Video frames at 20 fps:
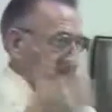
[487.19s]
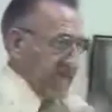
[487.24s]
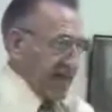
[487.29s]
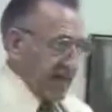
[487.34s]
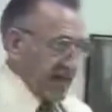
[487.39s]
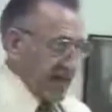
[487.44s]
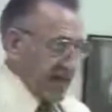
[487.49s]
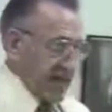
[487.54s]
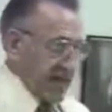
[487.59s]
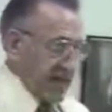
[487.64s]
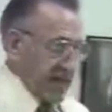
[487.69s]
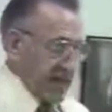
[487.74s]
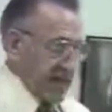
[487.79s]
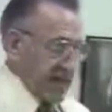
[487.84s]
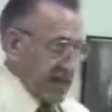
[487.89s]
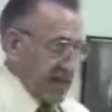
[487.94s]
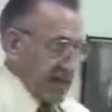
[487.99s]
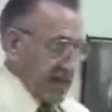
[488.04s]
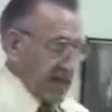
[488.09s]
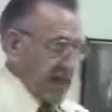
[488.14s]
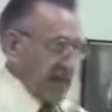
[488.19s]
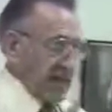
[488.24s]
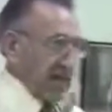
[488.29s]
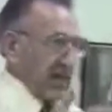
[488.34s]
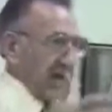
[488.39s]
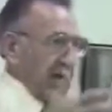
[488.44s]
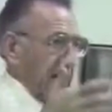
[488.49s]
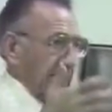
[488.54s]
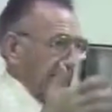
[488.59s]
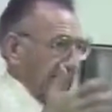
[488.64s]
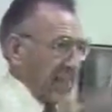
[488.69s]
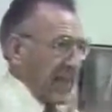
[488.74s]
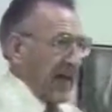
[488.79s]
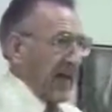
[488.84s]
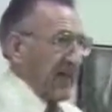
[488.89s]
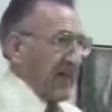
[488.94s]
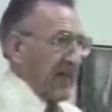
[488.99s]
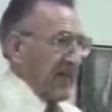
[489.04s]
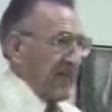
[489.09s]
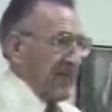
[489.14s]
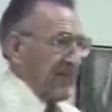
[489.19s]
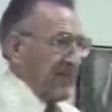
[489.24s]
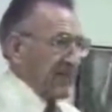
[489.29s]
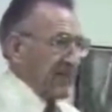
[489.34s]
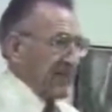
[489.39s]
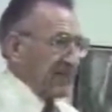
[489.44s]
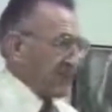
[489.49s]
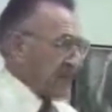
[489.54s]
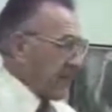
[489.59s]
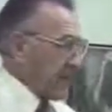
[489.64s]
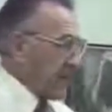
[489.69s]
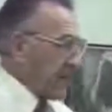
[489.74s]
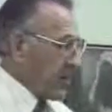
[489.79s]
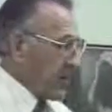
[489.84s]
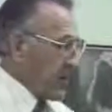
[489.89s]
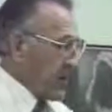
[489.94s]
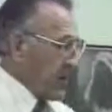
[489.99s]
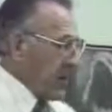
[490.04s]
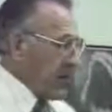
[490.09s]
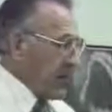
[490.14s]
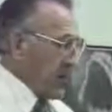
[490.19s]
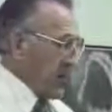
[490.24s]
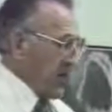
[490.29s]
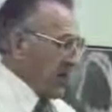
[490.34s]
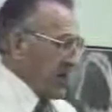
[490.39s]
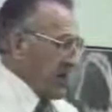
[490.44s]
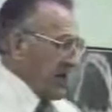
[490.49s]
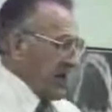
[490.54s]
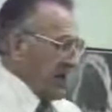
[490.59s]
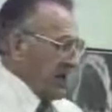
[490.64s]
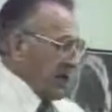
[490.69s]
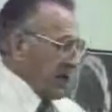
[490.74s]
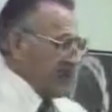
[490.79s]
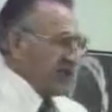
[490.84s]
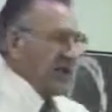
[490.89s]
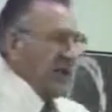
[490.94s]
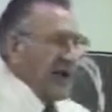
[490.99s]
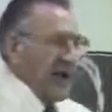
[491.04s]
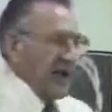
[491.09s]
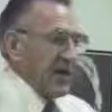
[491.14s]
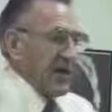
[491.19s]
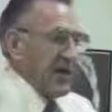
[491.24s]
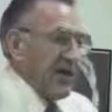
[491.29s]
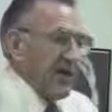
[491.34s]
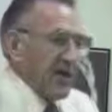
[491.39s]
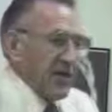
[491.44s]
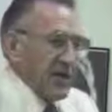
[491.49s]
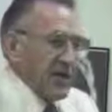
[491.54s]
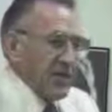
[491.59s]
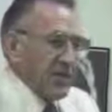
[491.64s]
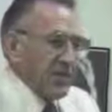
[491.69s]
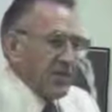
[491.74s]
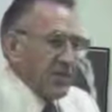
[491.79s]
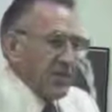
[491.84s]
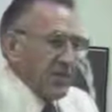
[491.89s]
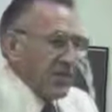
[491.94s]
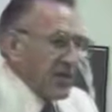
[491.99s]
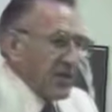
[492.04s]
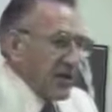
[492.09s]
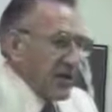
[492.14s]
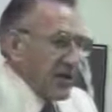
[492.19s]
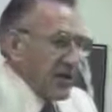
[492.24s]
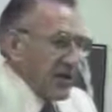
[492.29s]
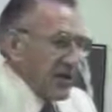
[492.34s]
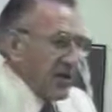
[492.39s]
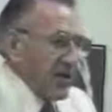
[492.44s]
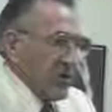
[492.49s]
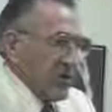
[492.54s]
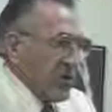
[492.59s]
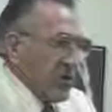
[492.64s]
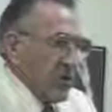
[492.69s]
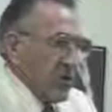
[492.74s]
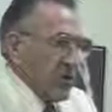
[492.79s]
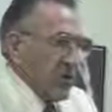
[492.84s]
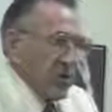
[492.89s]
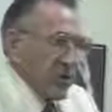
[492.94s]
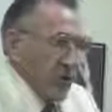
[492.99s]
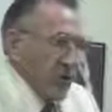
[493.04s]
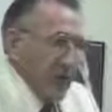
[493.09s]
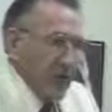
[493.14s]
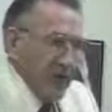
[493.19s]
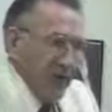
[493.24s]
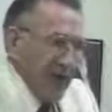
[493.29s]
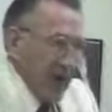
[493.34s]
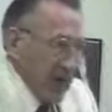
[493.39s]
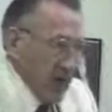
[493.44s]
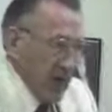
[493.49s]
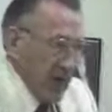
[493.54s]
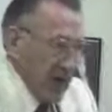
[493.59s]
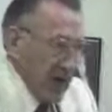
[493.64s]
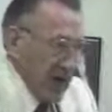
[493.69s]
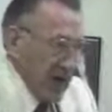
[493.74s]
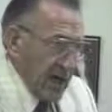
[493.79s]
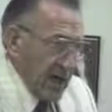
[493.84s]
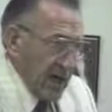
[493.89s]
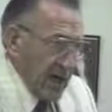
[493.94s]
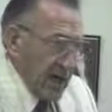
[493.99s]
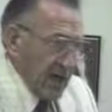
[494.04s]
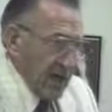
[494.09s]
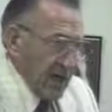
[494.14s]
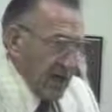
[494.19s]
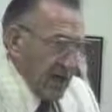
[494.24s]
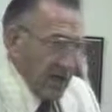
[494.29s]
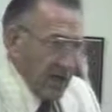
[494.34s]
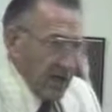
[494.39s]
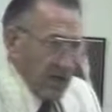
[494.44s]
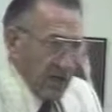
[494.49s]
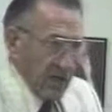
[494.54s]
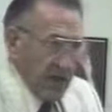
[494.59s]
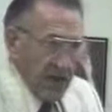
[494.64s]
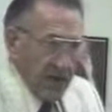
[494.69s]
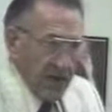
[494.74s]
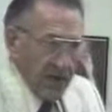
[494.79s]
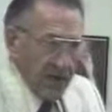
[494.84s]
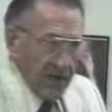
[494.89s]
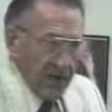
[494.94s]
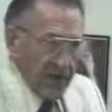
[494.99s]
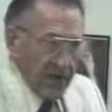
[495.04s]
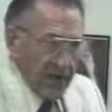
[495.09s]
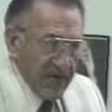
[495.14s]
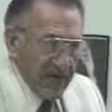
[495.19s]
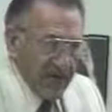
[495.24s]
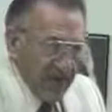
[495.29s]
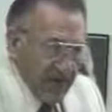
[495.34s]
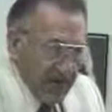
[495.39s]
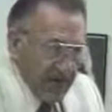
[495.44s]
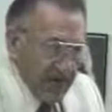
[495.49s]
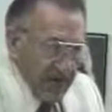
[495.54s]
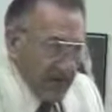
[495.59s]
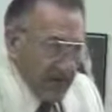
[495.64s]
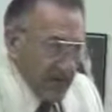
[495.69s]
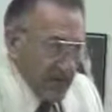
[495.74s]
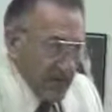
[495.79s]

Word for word: daily in our lives, you can understand here that you don't go that way when you operate in faith